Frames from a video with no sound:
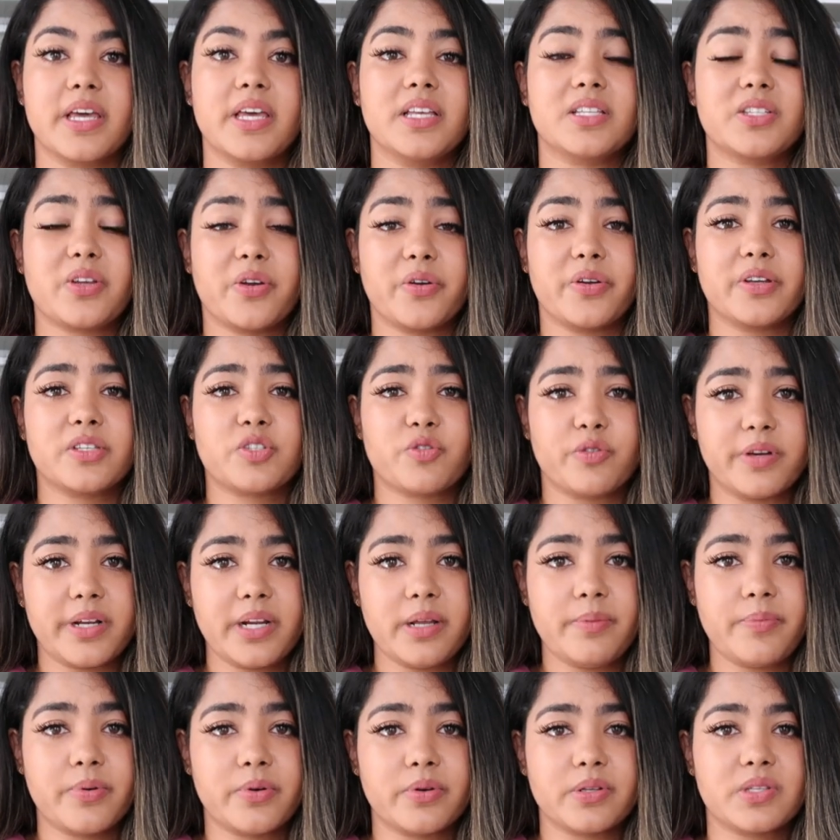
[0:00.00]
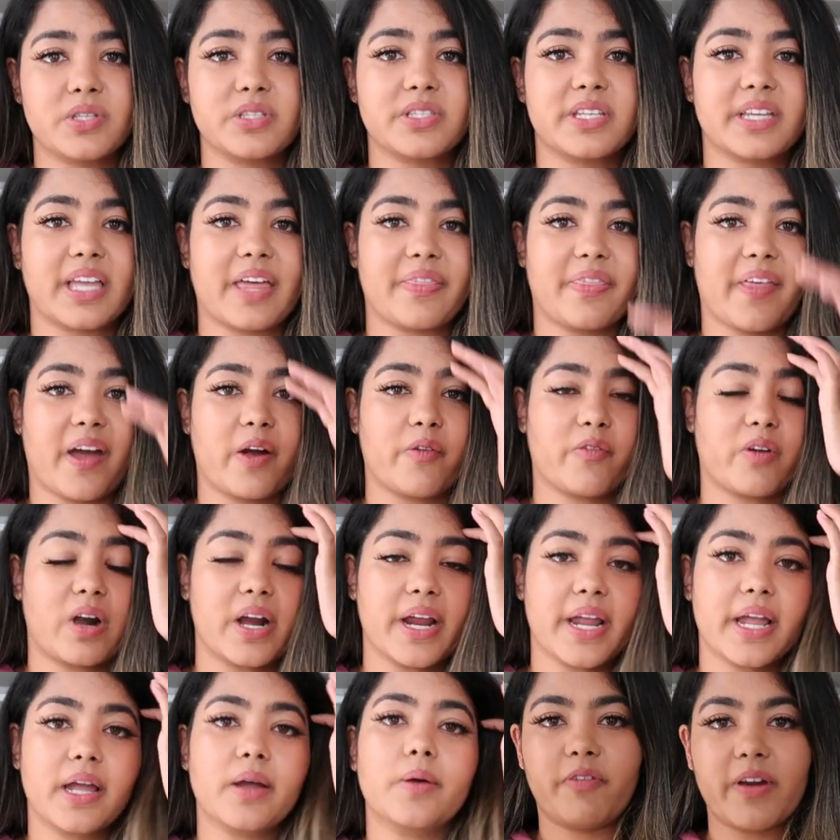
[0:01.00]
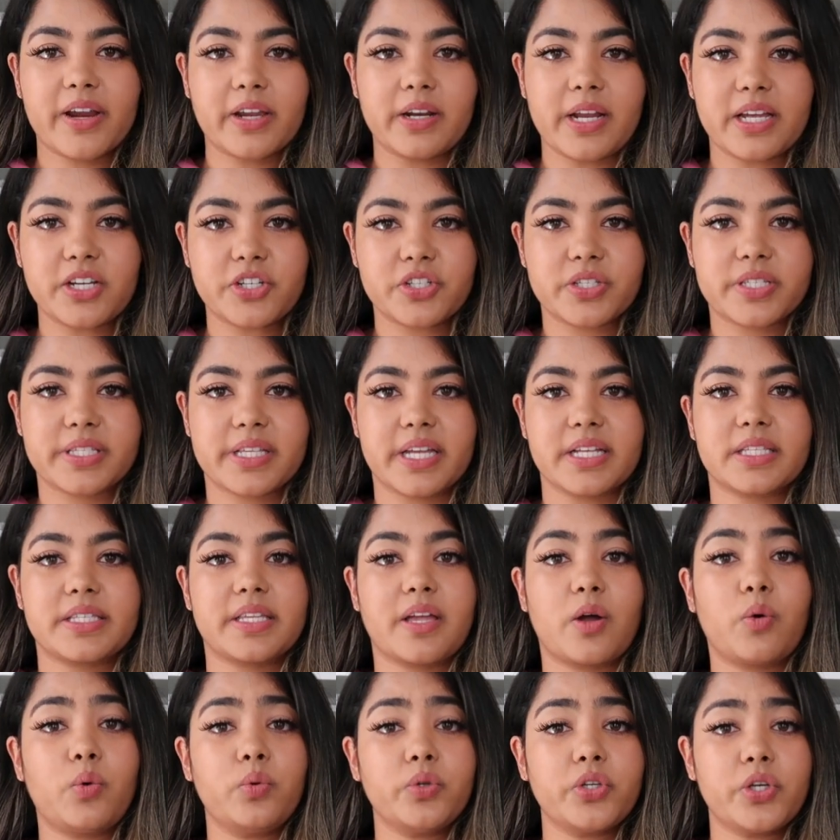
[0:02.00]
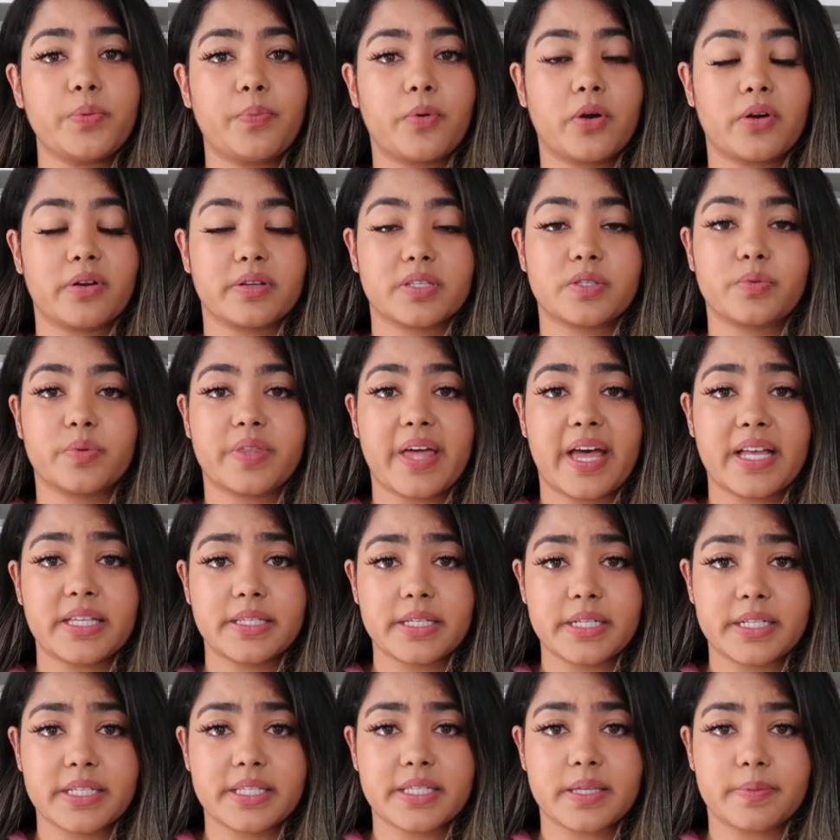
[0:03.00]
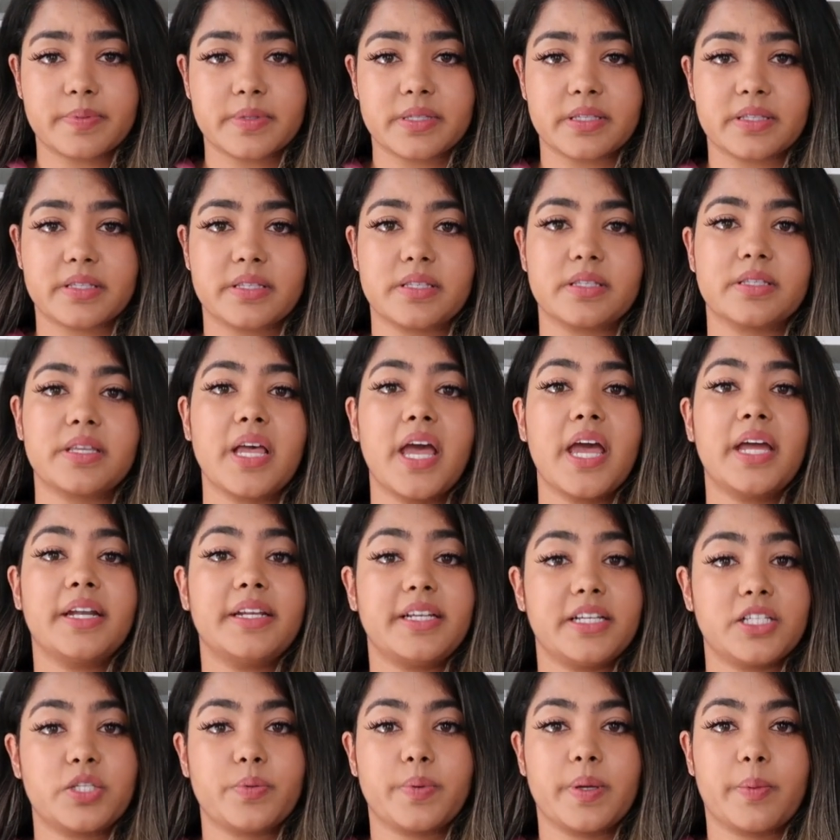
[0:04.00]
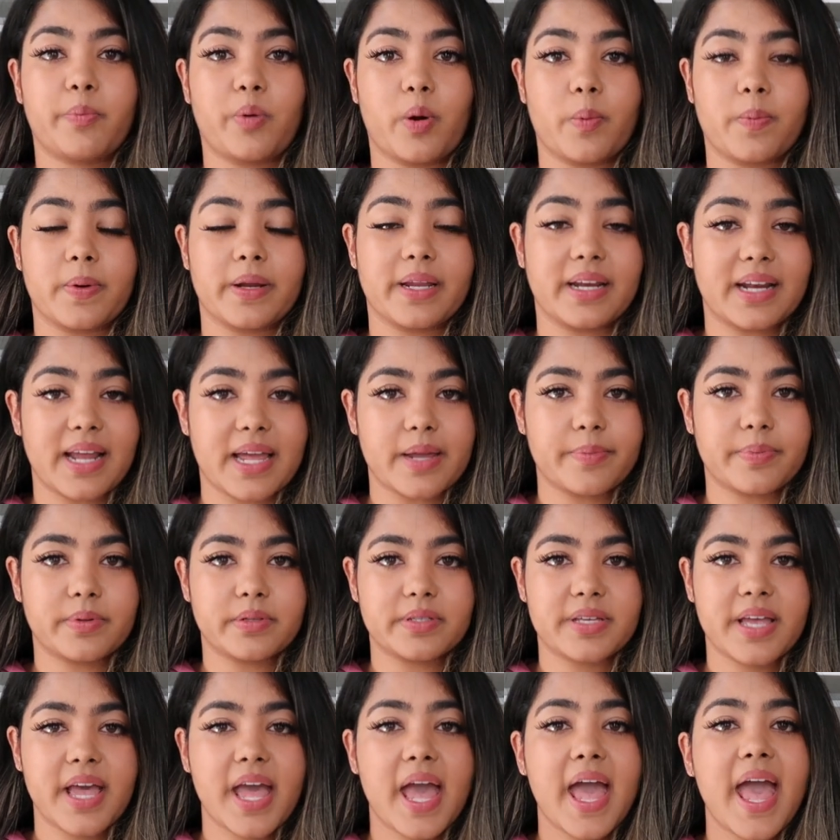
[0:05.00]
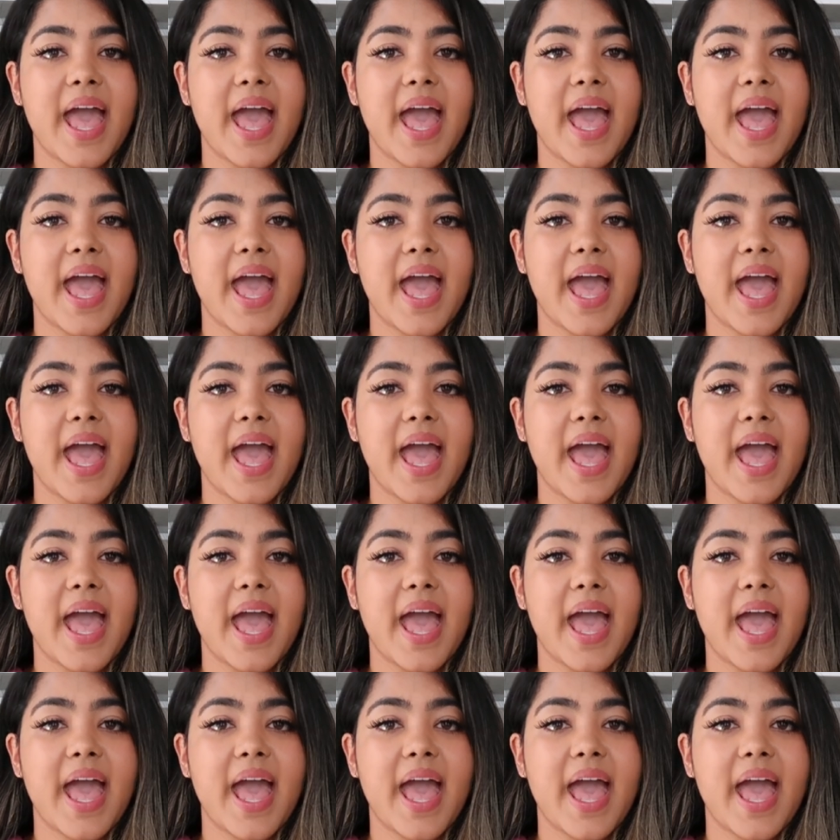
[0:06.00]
So it's really important to get that right. Regulation states that all new products with hazardous substances need to be properly labeled.